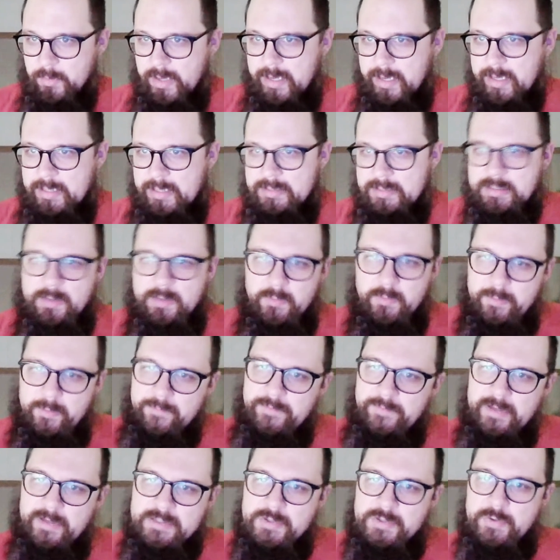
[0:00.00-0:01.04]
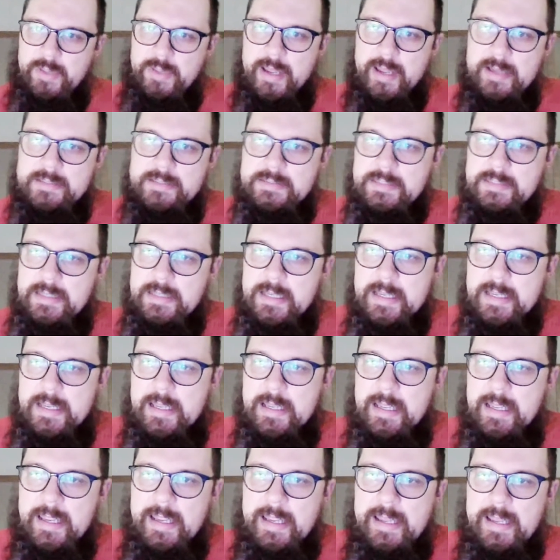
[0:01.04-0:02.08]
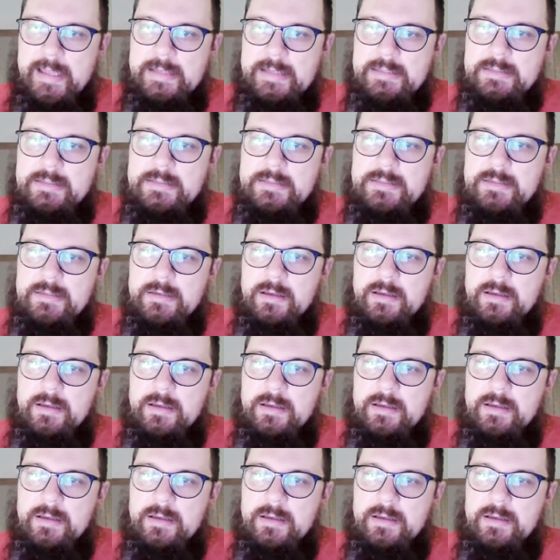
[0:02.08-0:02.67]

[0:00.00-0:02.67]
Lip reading: And we fixed through that. And